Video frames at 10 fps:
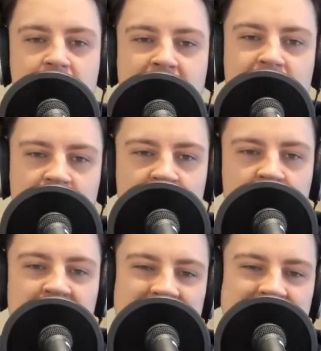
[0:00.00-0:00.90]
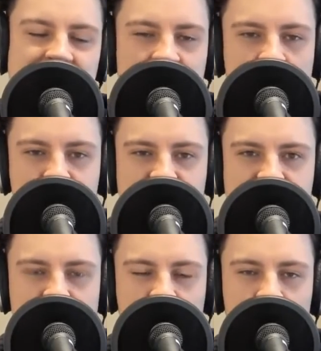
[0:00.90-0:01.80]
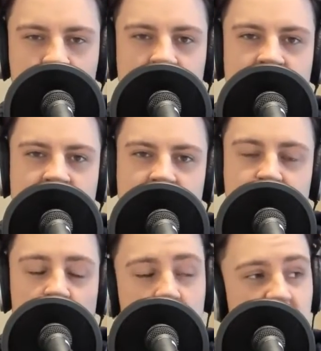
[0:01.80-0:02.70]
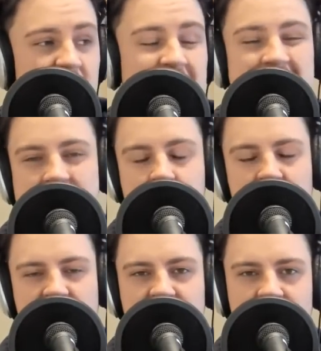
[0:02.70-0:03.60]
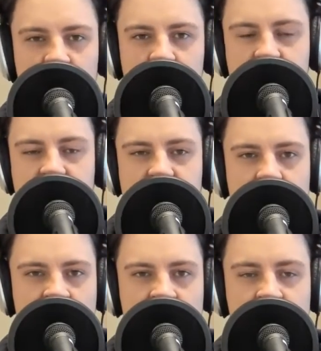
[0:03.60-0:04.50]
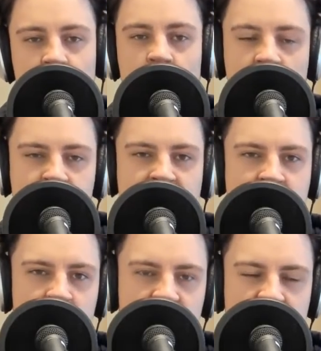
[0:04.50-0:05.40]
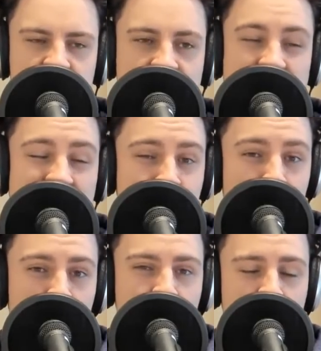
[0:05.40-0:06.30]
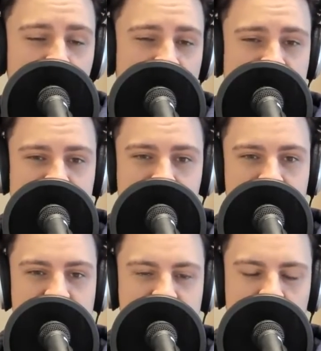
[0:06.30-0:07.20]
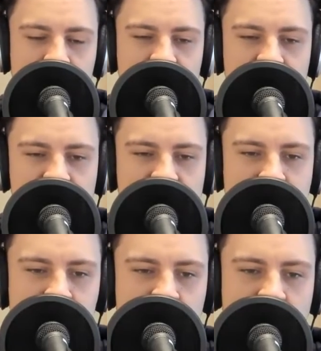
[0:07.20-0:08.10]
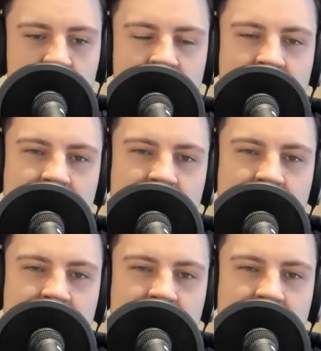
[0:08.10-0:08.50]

about the new DC Comics film, one of the most anticipated films for a lot of people this year, and my most anticipated film for this year as well,